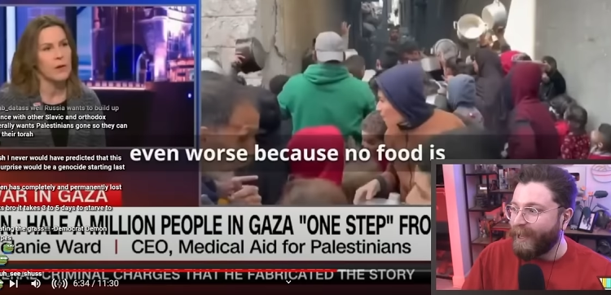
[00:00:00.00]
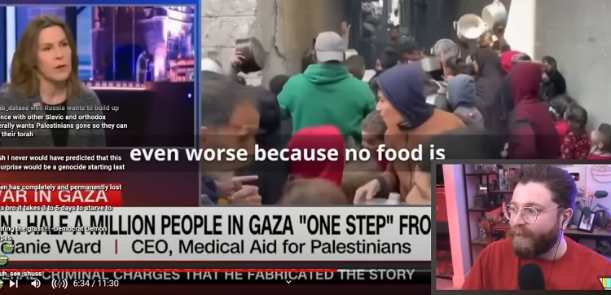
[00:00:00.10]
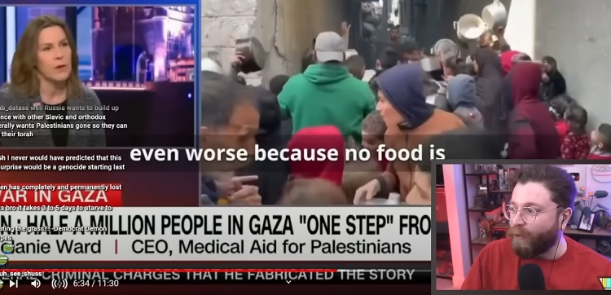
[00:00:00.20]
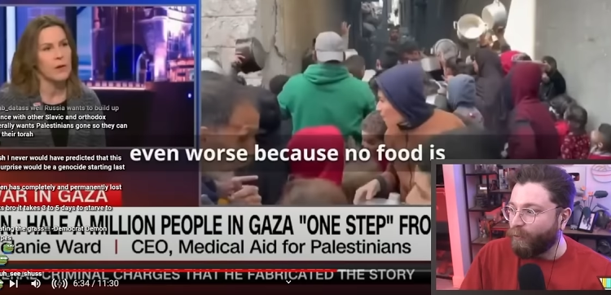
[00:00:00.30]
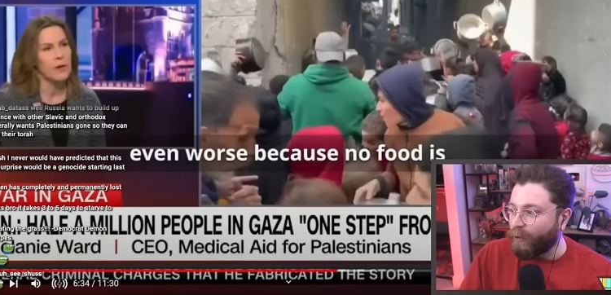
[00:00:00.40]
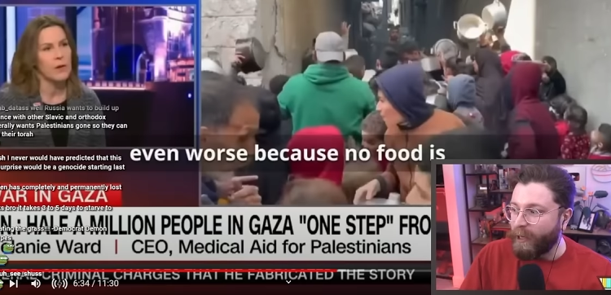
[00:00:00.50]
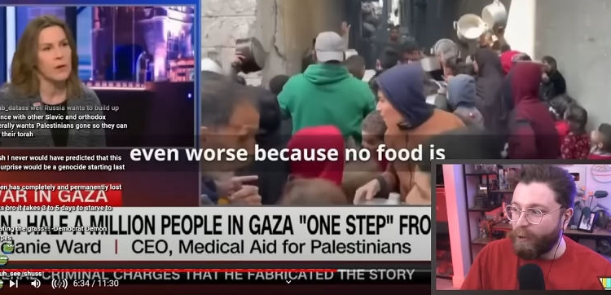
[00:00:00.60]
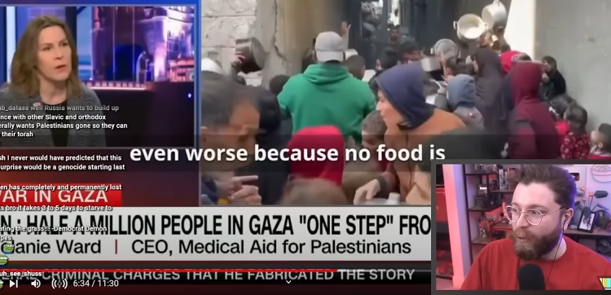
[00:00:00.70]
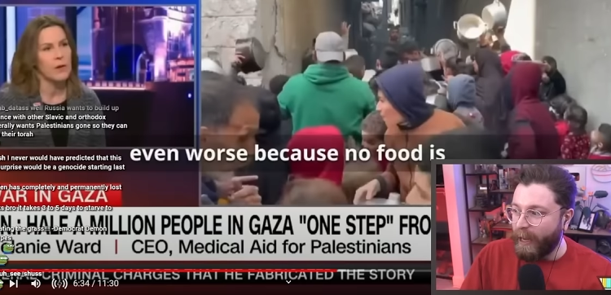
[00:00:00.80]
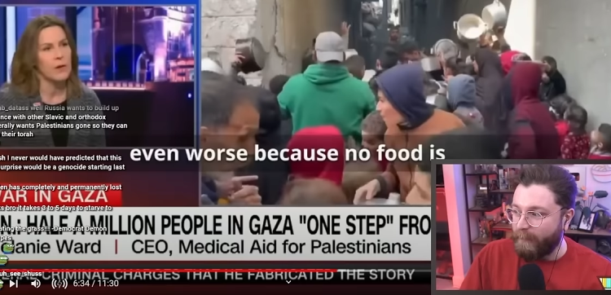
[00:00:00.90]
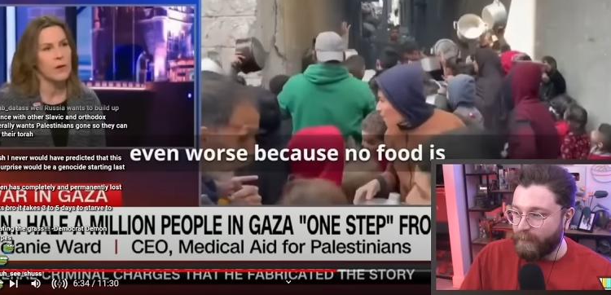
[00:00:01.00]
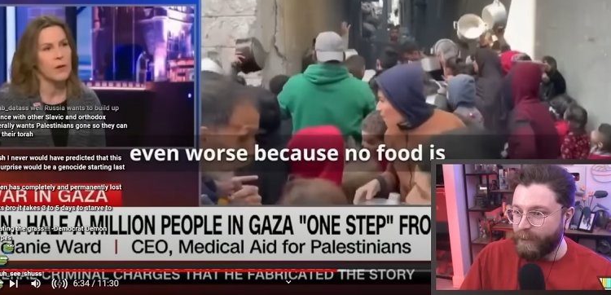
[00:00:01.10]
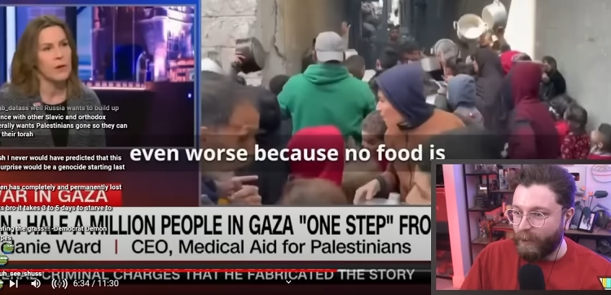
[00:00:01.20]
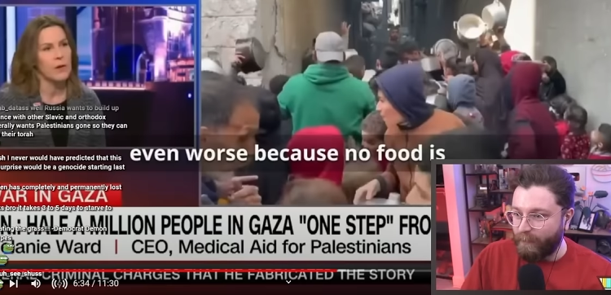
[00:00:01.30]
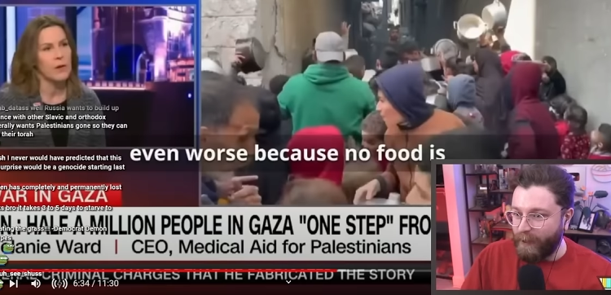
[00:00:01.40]
Speaker 1: The real wave of
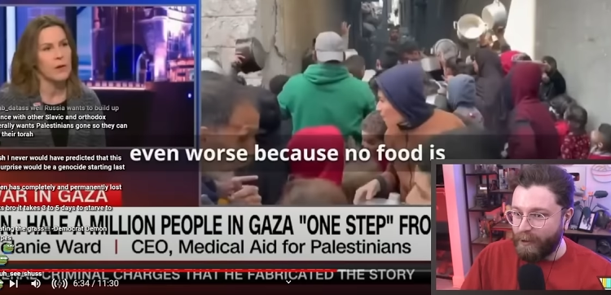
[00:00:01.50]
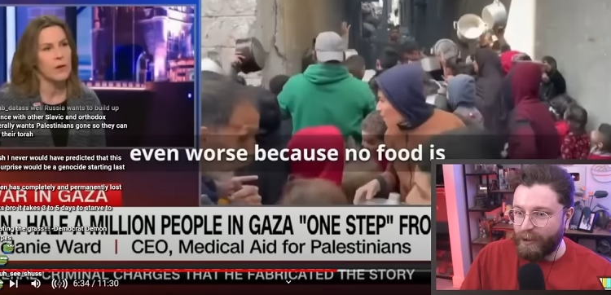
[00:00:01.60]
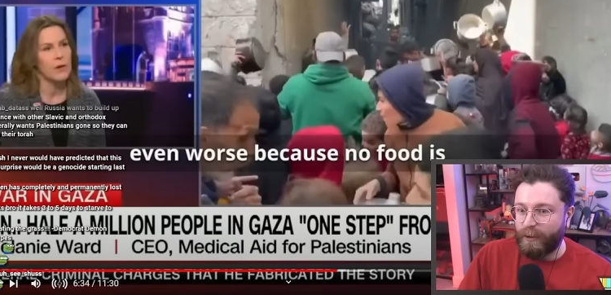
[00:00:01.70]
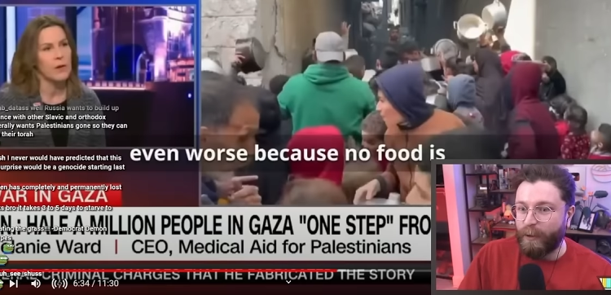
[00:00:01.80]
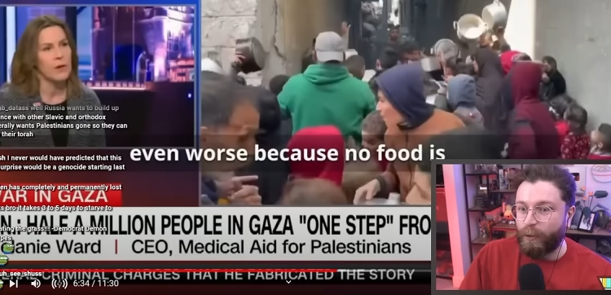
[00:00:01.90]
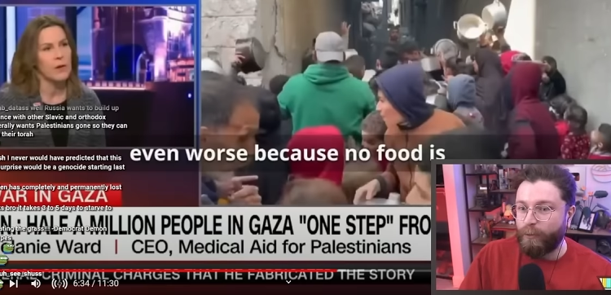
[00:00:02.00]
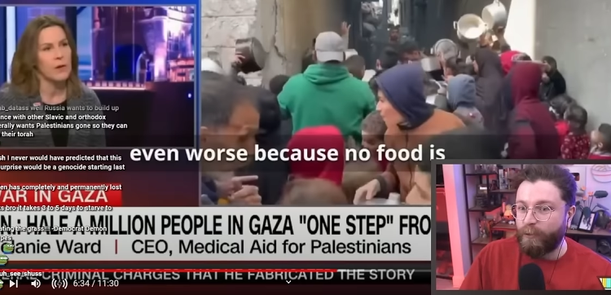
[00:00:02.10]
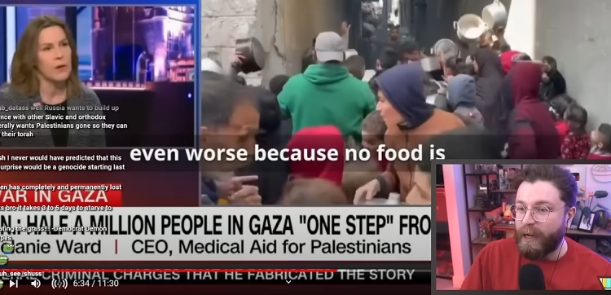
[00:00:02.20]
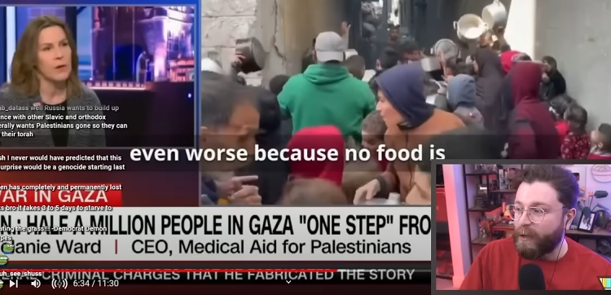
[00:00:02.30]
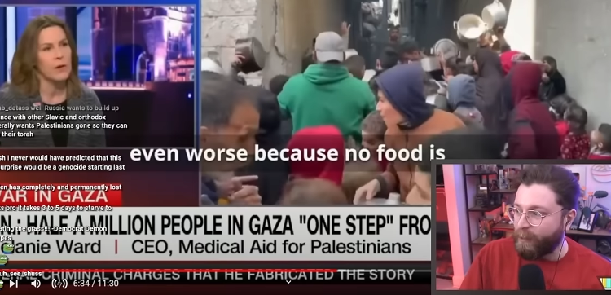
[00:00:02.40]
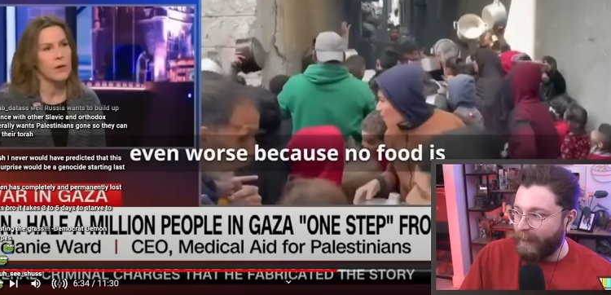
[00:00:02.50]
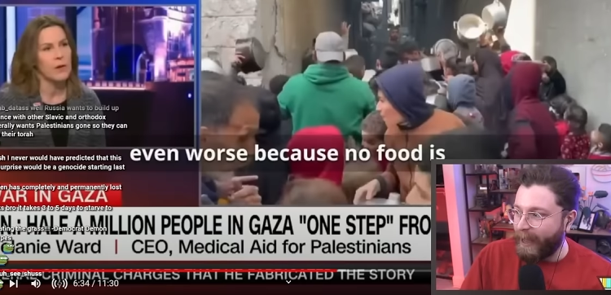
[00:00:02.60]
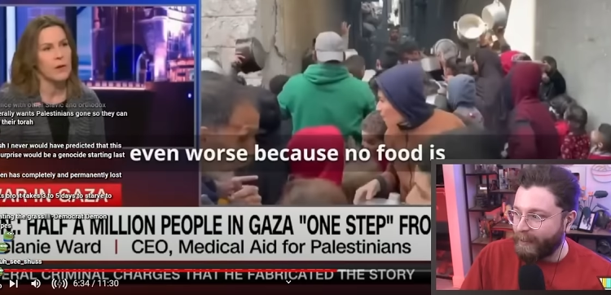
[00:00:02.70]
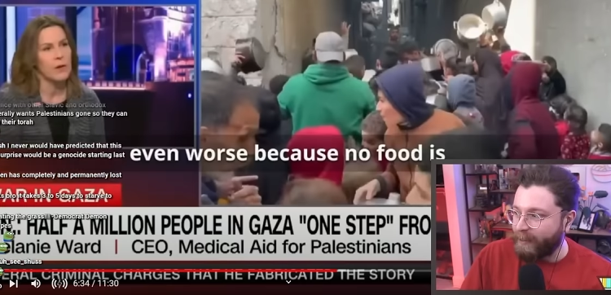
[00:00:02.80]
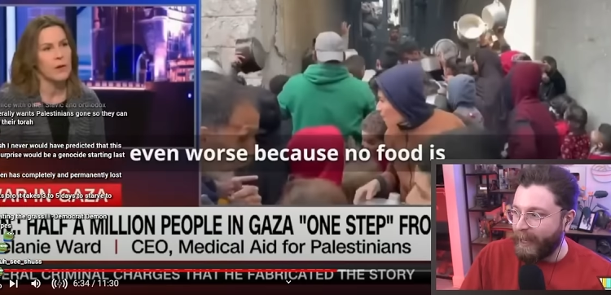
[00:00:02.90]
starvation, the real
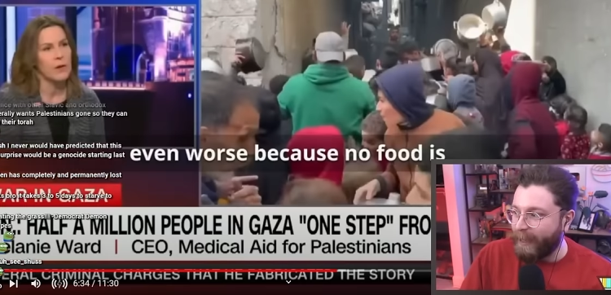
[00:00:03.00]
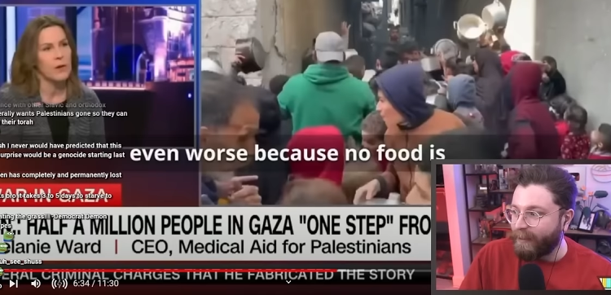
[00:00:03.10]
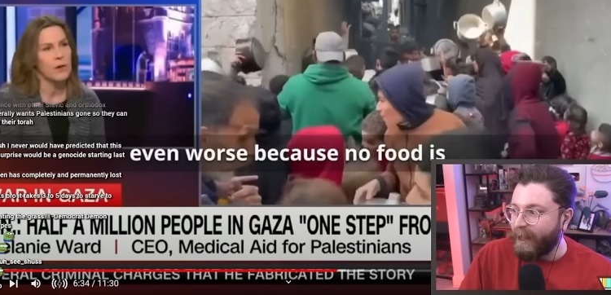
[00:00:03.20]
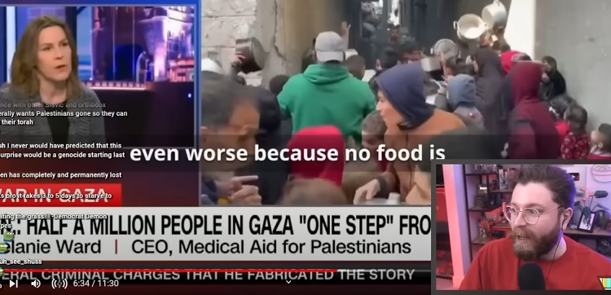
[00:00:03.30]
mass death,